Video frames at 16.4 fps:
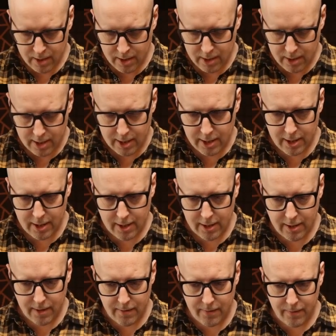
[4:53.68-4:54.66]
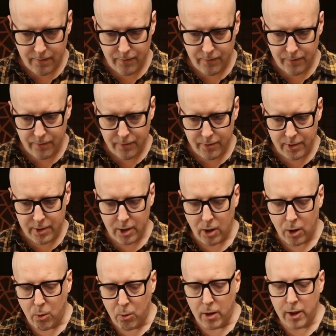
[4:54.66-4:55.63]
uh, the
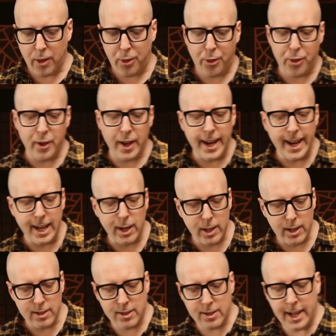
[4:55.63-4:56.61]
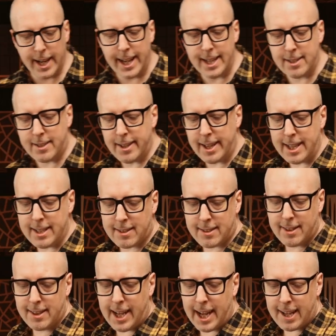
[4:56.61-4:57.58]
only thing changed is
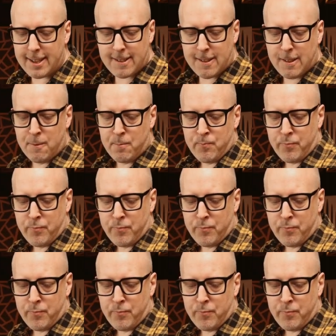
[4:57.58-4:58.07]
that